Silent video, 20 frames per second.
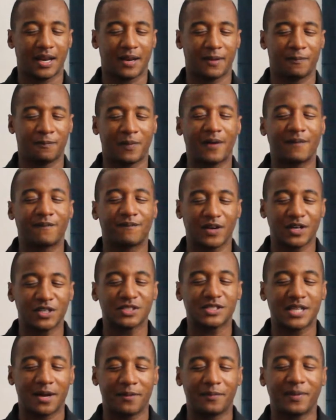My
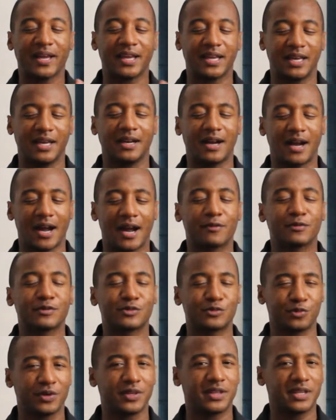first time like getting high
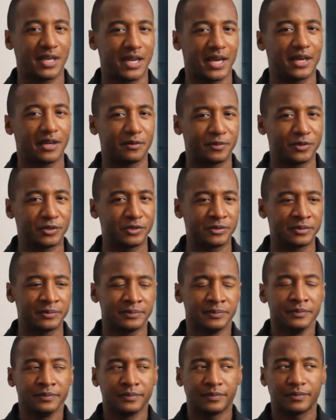was with an edible,
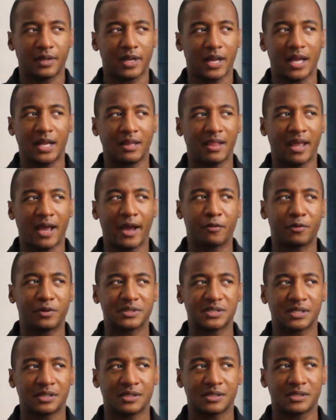and that
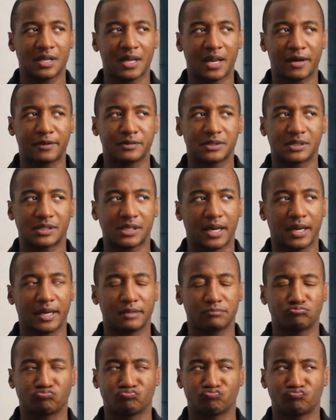wasn't until I was
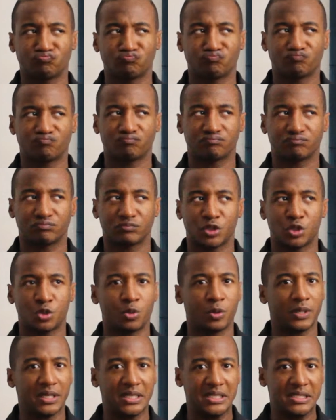like
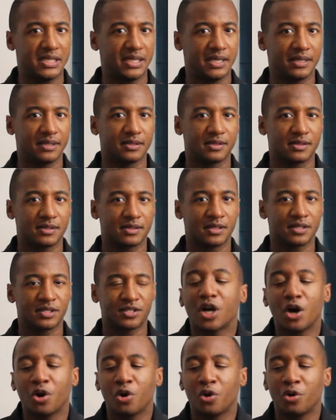26.
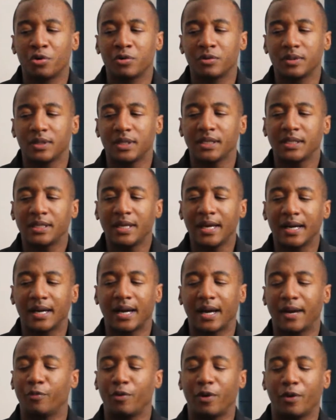So
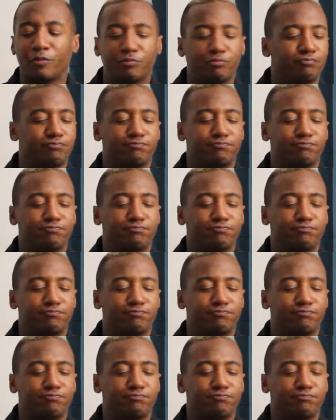yeah,